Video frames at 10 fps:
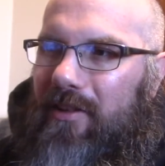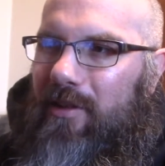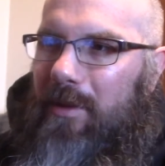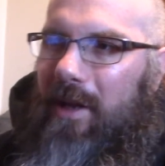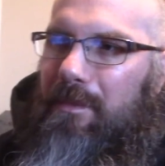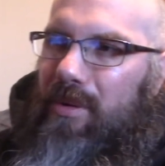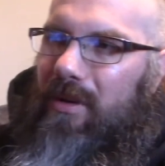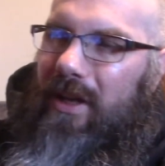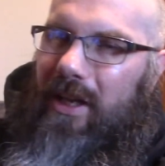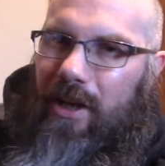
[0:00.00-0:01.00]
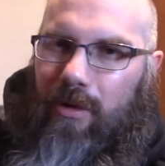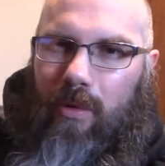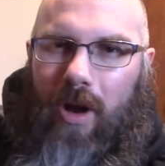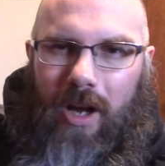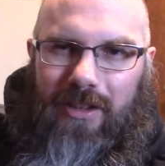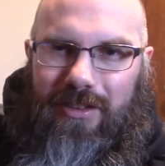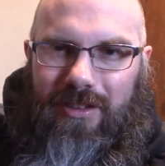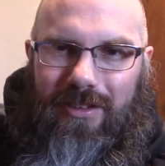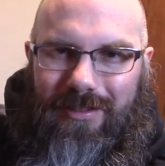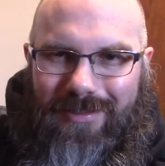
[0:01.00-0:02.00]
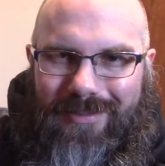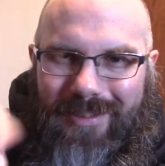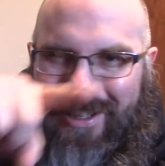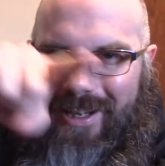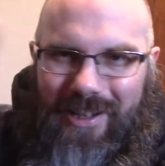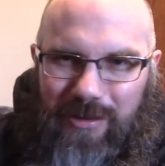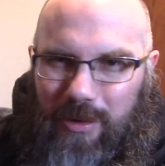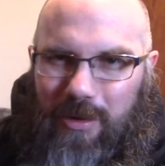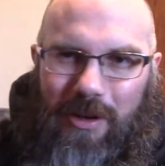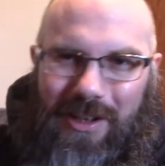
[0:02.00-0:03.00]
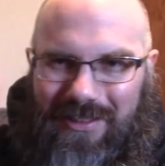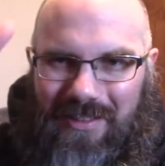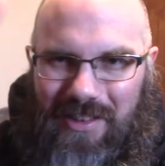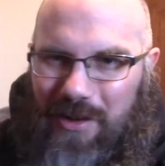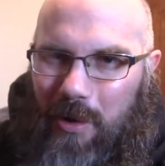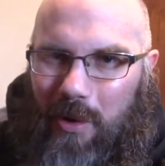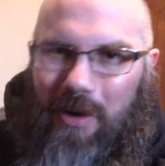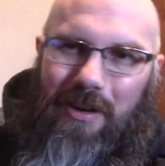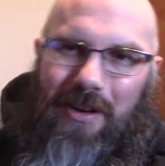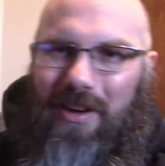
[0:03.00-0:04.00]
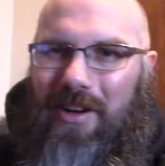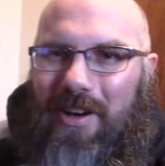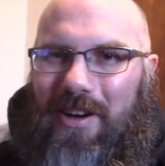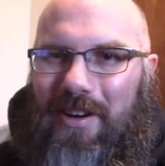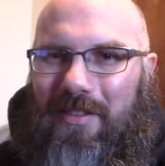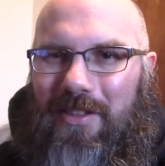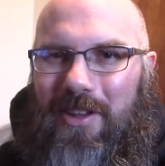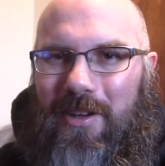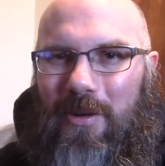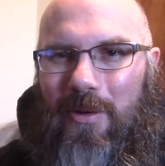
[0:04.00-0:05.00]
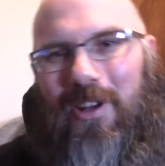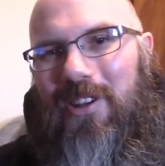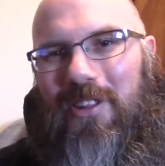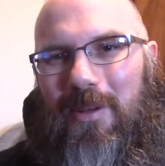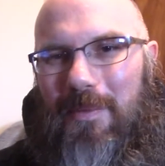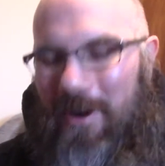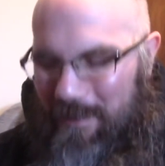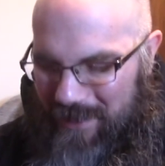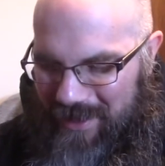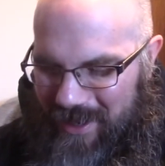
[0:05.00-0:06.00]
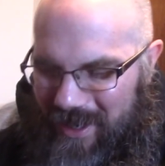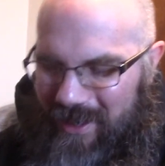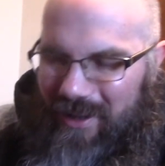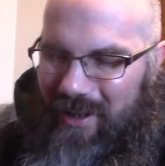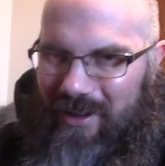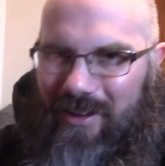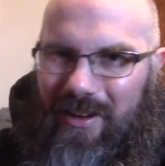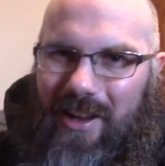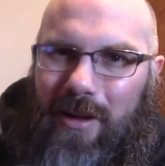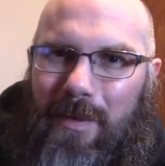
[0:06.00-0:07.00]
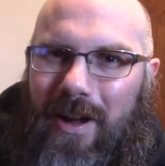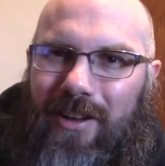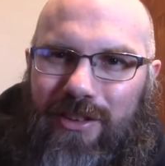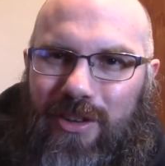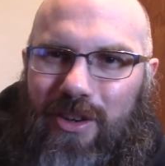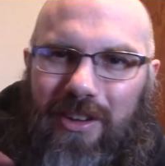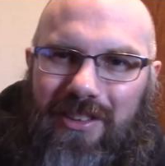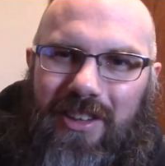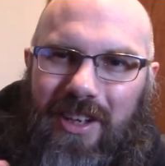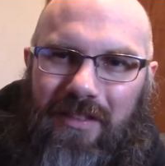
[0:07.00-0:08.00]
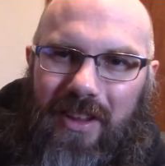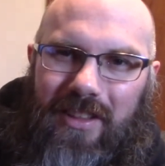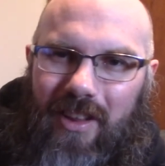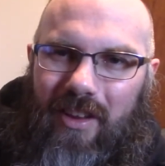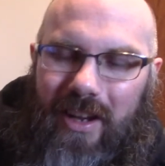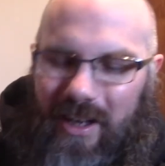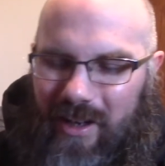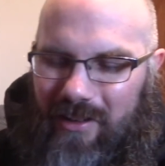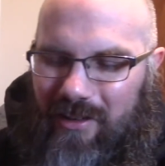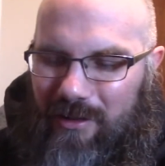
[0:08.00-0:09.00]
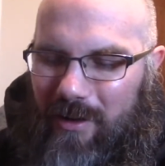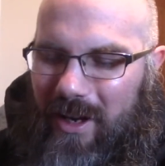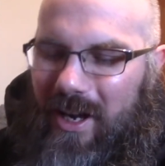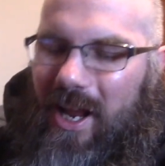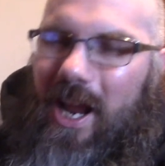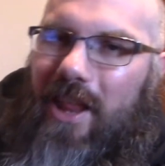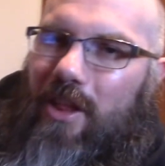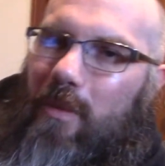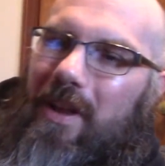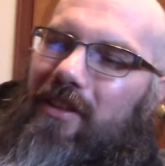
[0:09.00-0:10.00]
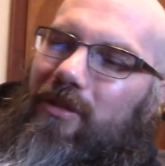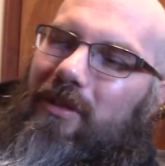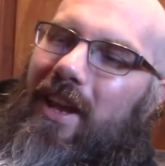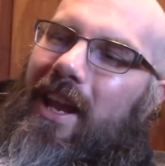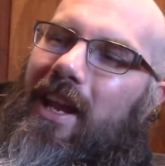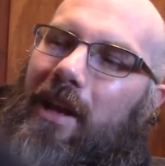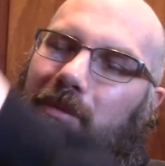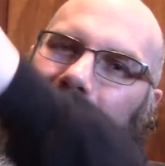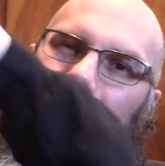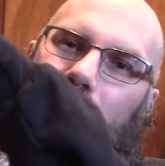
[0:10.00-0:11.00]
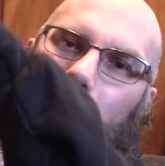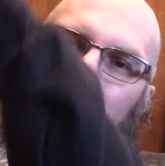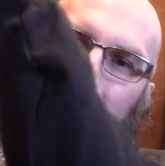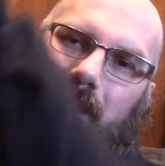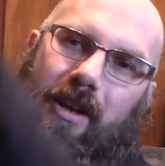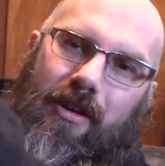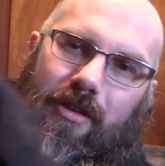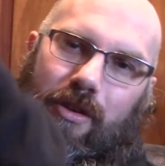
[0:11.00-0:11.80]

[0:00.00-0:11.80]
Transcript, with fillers: somebody had put like a cross, like an actual cross on the door of going into the apartment, and like clear nail polish, so you can only see it if like the light hit it just right. And the way this was hanging, it was like directly under the